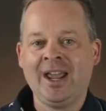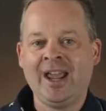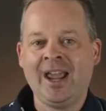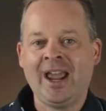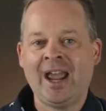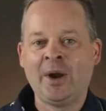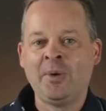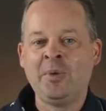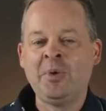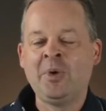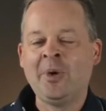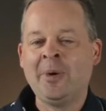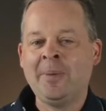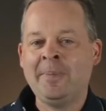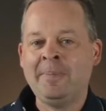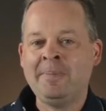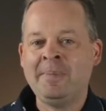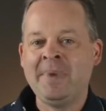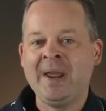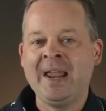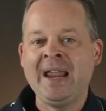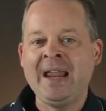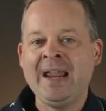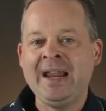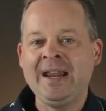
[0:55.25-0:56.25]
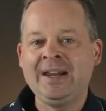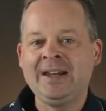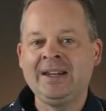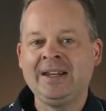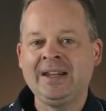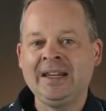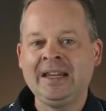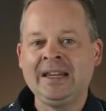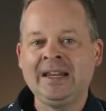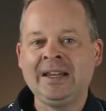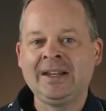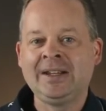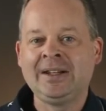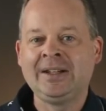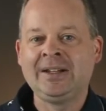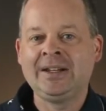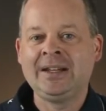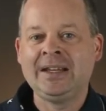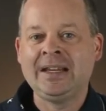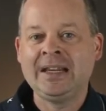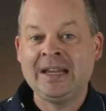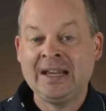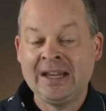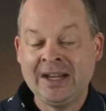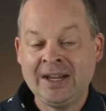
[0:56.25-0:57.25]
And we were made in
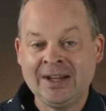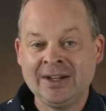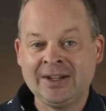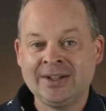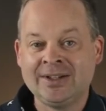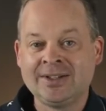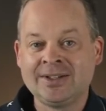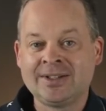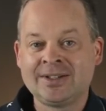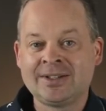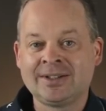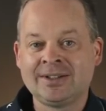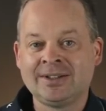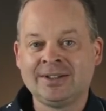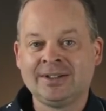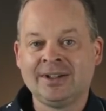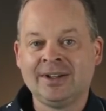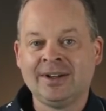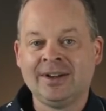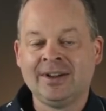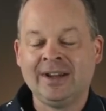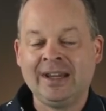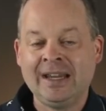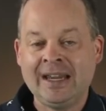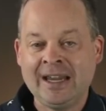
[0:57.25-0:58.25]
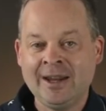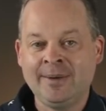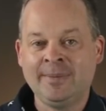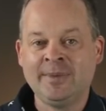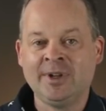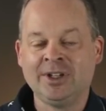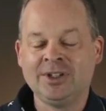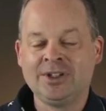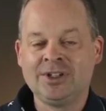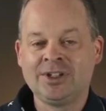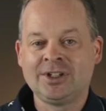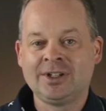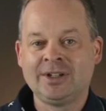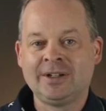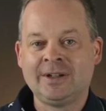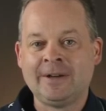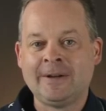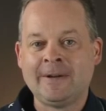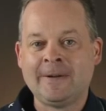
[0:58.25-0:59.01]
His image.